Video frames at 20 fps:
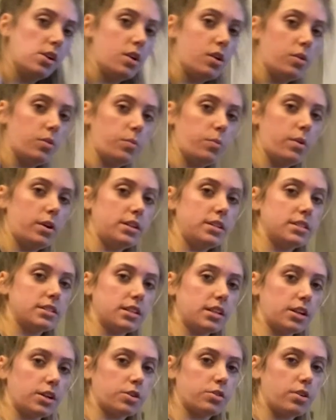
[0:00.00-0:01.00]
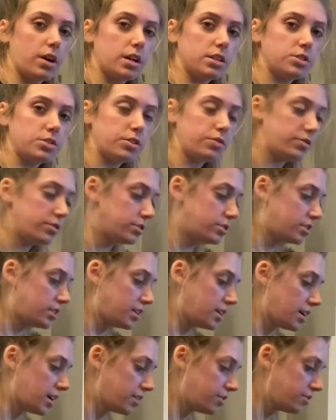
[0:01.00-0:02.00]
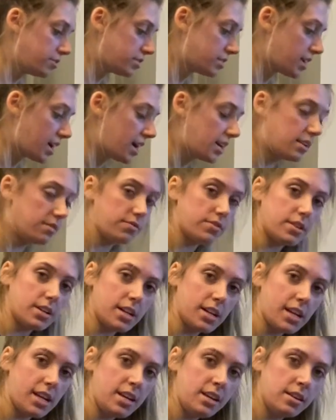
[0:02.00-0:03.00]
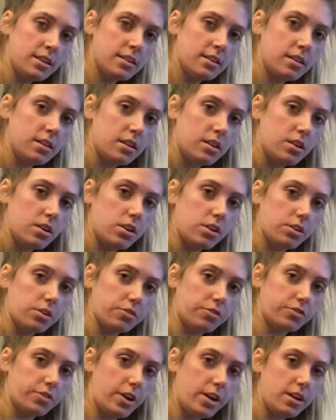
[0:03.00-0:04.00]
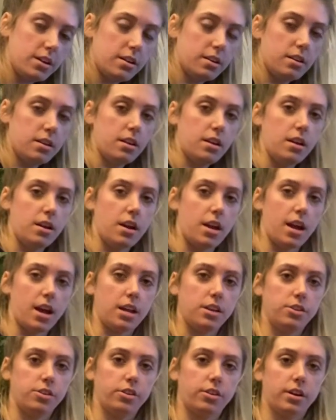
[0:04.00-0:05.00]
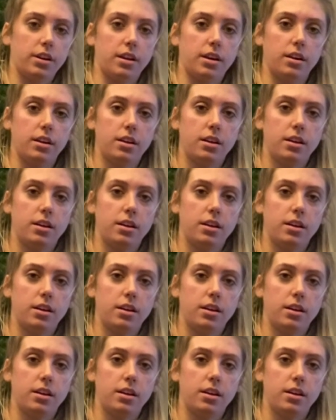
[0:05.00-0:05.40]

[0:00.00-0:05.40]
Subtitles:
One is gonna cross over to the other side of the knee, your foot, and you're gonna